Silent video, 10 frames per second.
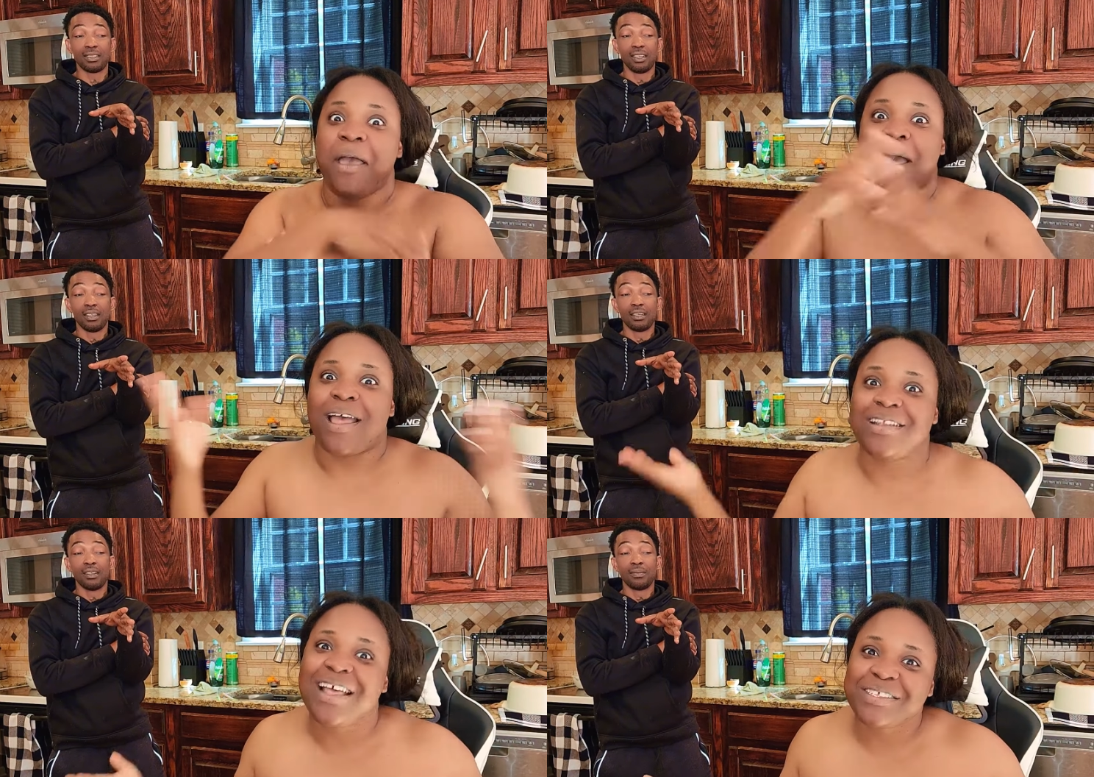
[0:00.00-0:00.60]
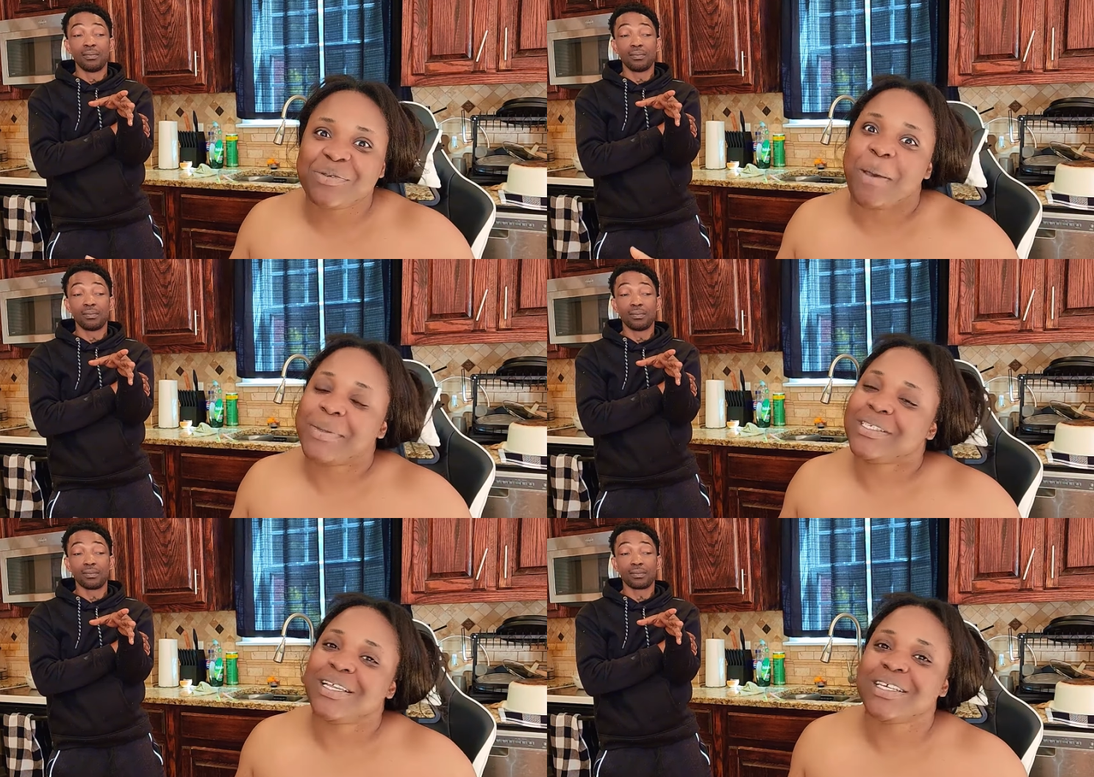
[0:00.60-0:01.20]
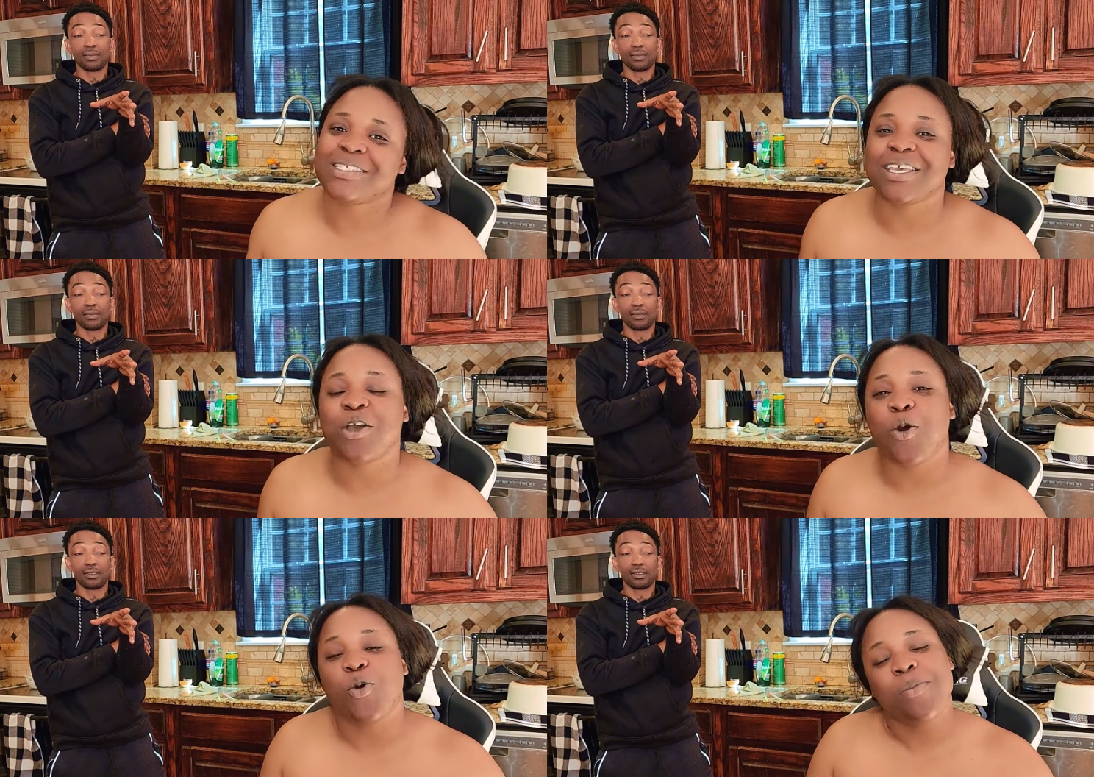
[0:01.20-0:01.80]
Speaker 1: And that's why I am going to tell her say
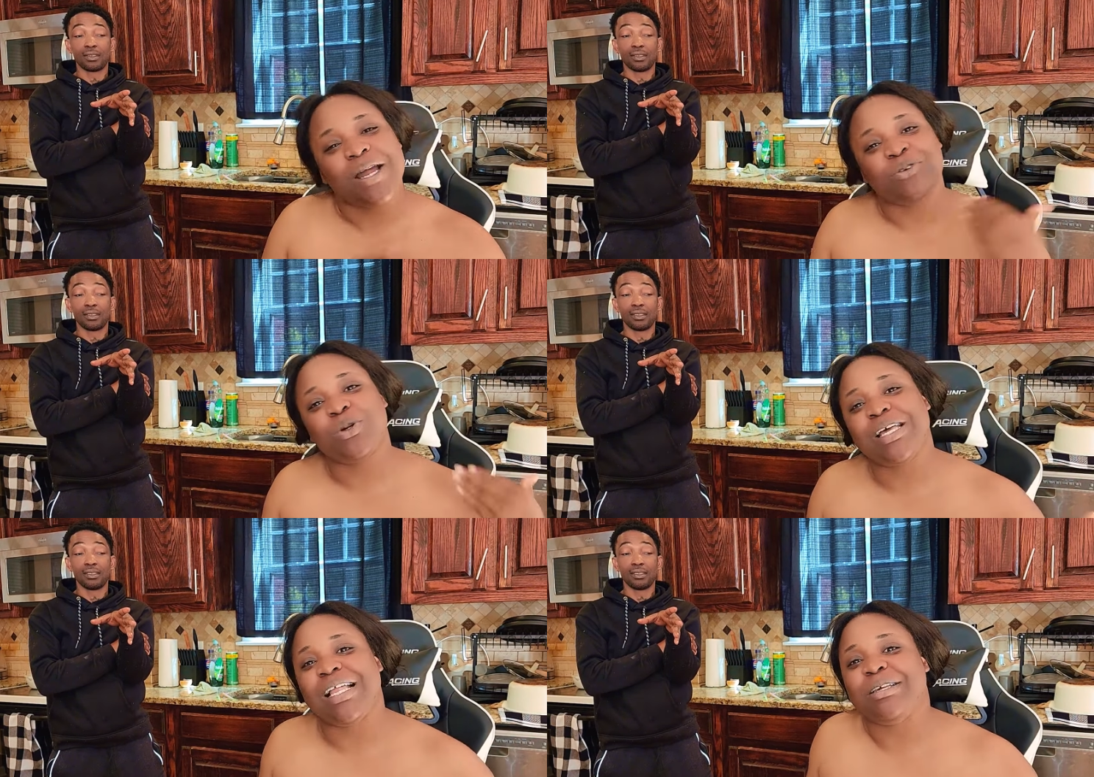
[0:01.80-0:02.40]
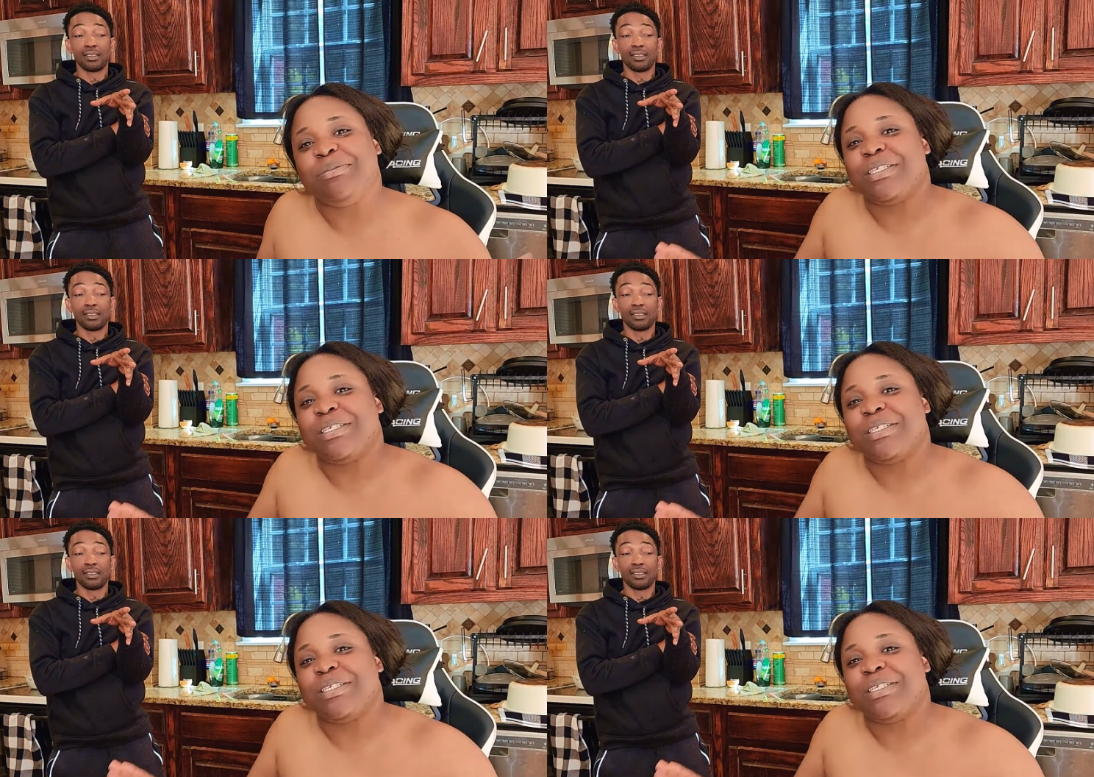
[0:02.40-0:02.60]
yo woman run all them